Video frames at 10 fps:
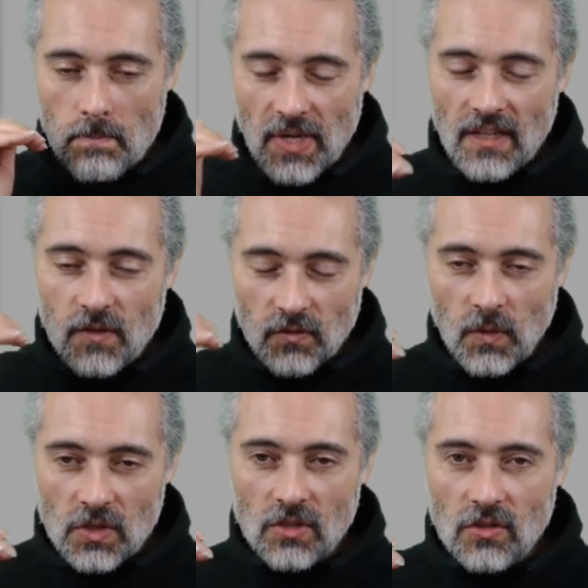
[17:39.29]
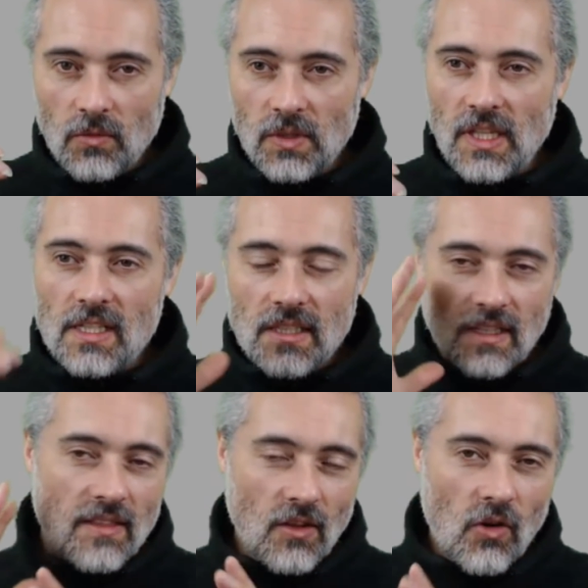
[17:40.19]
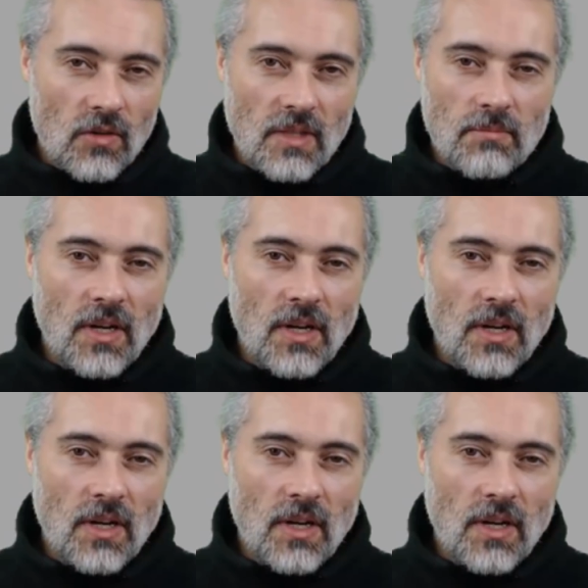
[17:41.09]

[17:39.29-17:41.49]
But if you're focused on software testing, the automating